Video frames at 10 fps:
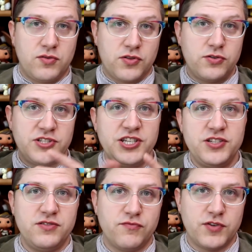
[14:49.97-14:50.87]

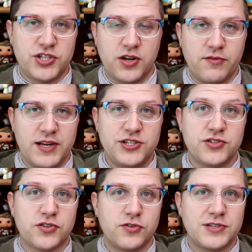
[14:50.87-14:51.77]
13
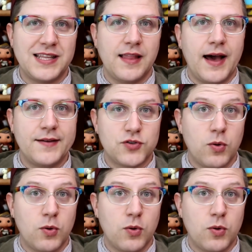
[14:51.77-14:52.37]
regenerations, 13 lives,